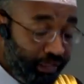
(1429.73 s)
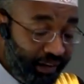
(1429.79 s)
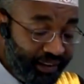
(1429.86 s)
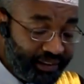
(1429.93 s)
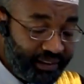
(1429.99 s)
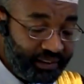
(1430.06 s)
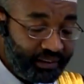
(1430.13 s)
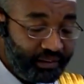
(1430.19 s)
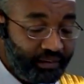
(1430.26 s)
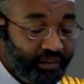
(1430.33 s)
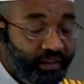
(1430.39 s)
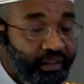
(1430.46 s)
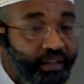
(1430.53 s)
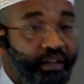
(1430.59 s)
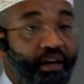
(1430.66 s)
Thus
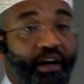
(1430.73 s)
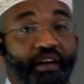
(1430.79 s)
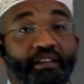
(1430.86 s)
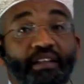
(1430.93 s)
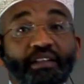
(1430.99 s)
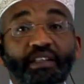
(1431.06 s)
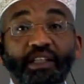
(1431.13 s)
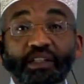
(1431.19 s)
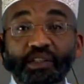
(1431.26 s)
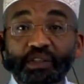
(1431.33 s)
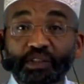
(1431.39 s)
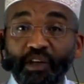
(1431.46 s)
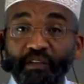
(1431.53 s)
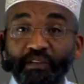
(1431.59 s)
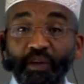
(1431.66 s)
are the
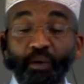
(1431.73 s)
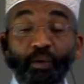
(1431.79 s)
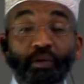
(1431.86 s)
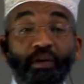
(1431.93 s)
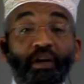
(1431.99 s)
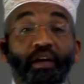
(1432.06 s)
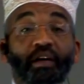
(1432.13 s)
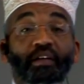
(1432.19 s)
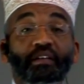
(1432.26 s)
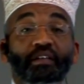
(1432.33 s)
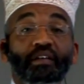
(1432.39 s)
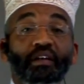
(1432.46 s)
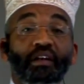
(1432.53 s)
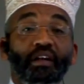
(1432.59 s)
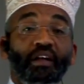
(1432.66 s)
teachings of the Quran
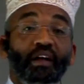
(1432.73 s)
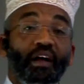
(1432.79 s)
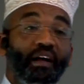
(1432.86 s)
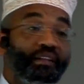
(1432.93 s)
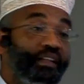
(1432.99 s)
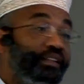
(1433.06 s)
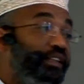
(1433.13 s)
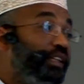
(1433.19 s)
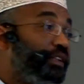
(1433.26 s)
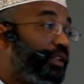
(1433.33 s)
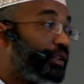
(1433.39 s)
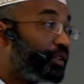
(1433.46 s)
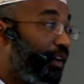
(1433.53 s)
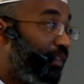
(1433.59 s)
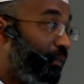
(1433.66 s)
and the
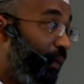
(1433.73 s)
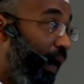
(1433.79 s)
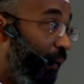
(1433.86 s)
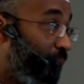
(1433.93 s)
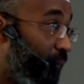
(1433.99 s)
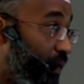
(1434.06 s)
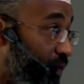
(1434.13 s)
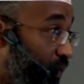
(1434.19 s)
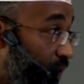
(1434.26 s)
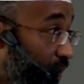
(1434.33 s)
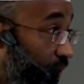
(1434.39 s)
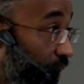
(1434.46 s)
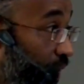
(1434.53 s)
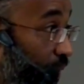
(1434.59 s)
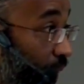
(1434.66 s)
teachings of Muhammad
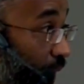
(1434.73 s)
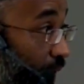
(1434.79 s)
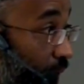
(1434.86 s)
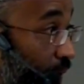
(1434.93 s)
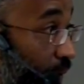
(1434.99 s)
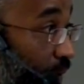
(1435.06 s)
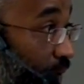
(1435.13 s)
sallallahu alaihi